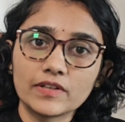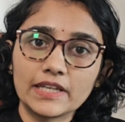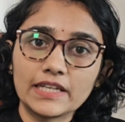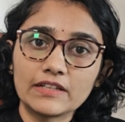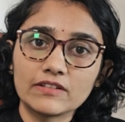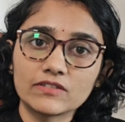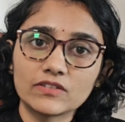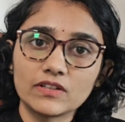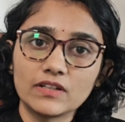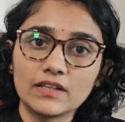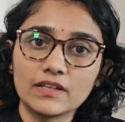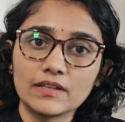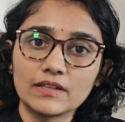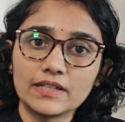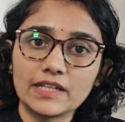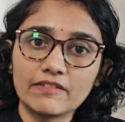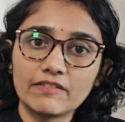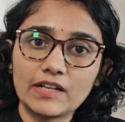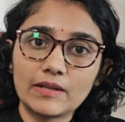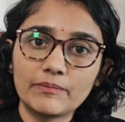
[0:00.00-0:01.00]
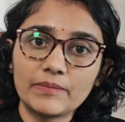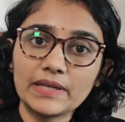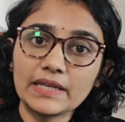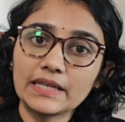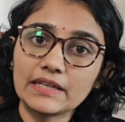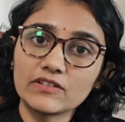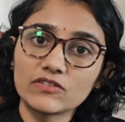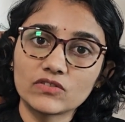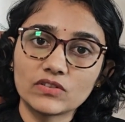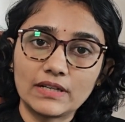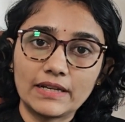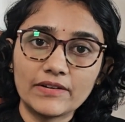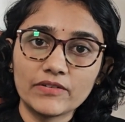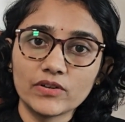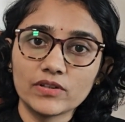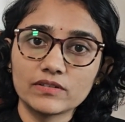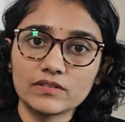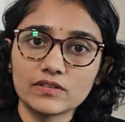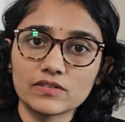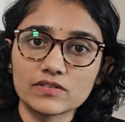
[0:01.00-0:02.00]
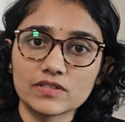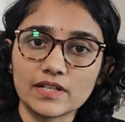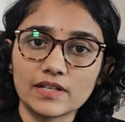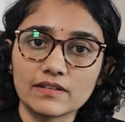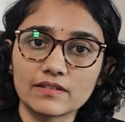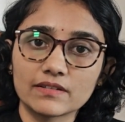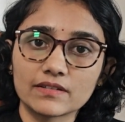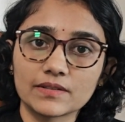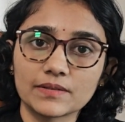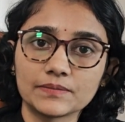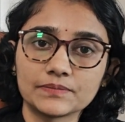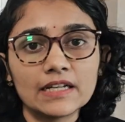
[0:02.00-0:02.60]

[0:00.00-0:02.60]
developing insulin resistance.